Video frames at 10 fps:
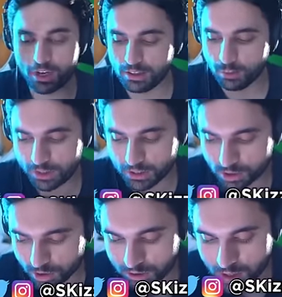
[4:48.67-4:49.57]
really, really
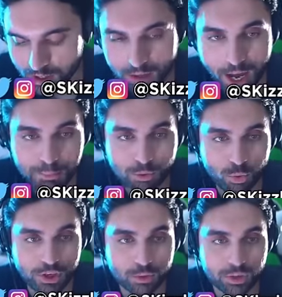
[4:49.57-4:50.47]
good. They have been
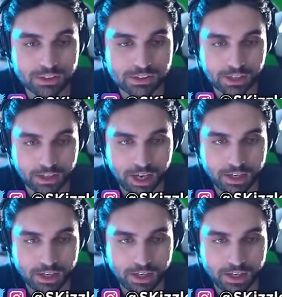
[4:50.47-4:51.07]
really, really sick,